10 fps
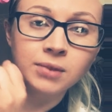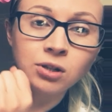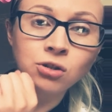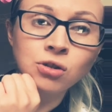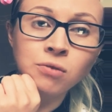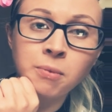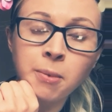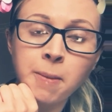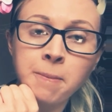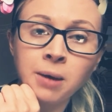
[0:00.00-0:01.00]
You'll soon
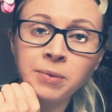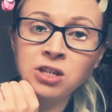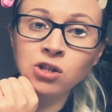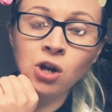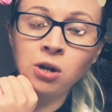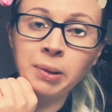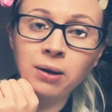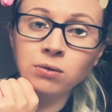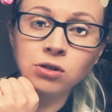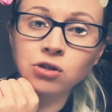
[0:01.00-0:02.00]
remember. It's all
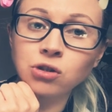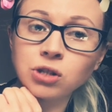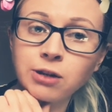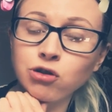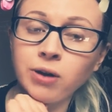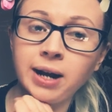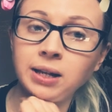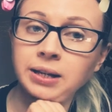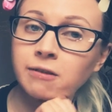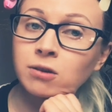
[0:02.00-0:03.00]
about trial
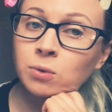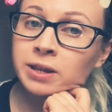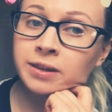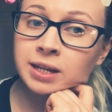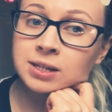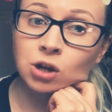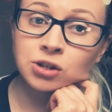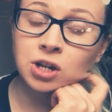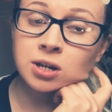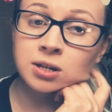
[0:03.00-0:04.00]
and error with these
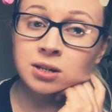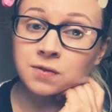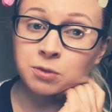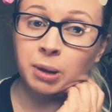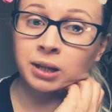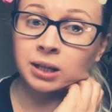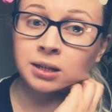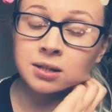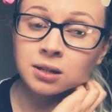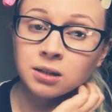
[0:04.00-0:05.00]
alternative
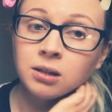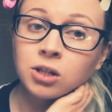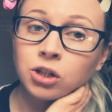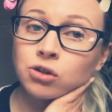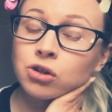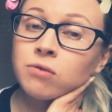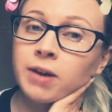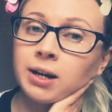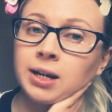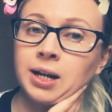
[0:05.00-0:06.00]
spellings. You'll soon
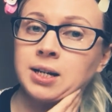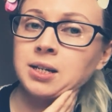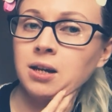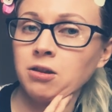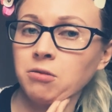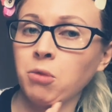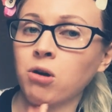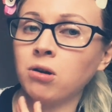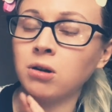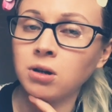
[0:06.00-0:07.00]
recognise it
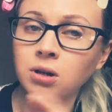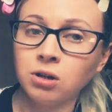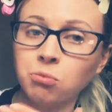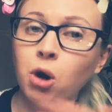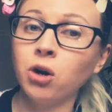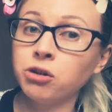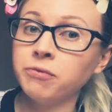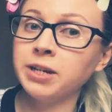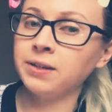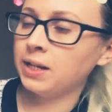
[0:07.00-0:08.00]
the more you
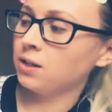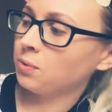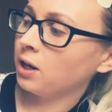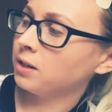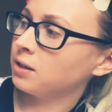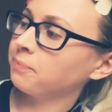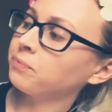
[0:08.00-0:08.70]
read these words.